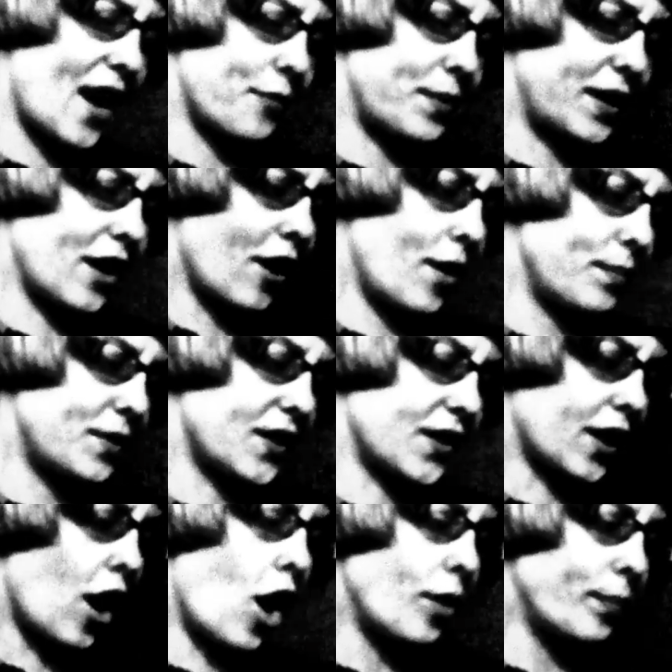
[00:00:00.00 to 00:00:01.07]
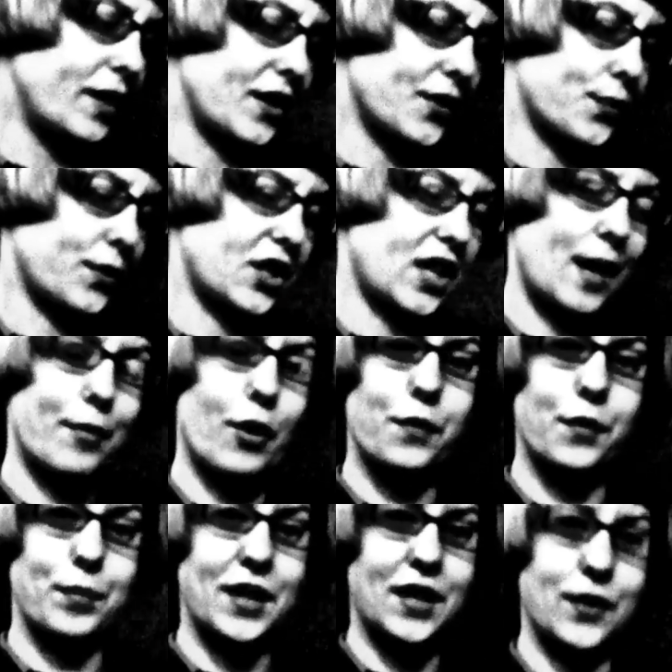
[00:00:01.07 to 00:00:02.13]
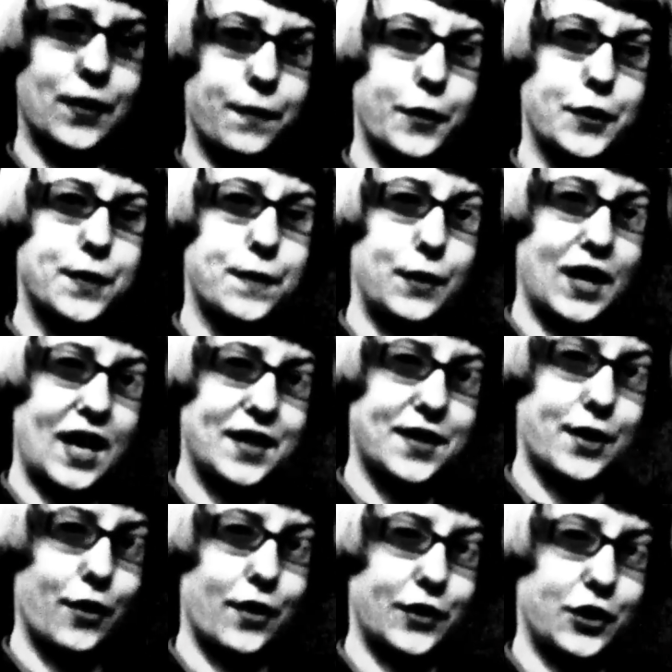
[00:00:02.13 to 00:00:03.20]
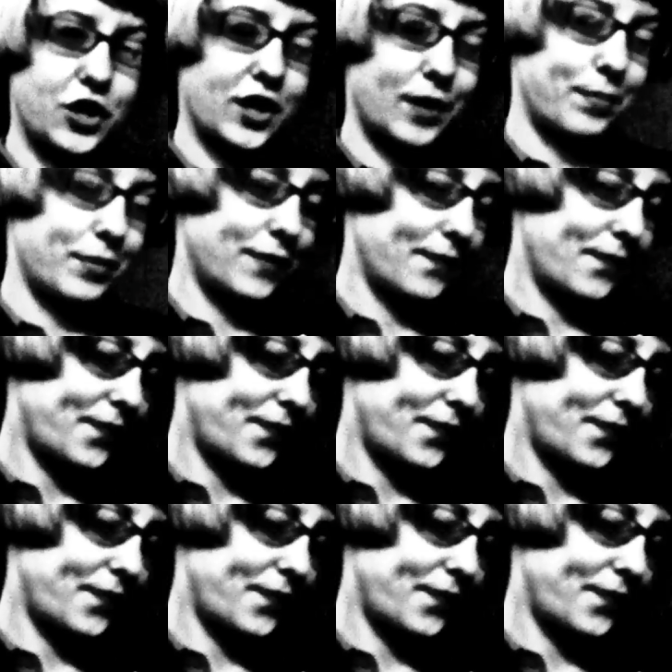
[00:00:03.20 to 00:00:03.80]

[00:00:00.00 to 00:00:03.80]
I have become to the calmness which came over me the first few days there on the ship.